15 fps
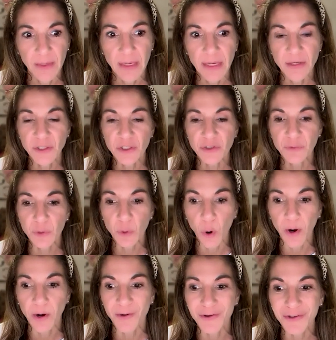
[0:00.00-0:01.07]
It just
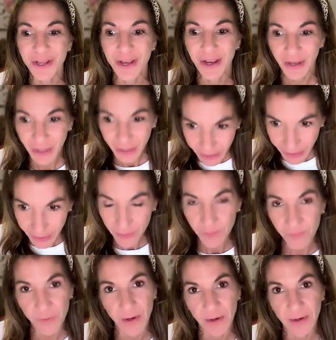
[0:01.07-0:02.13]
requires
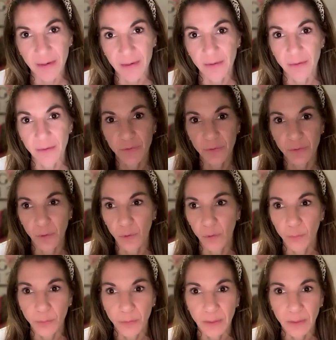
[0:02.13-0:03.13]
clarifying the note,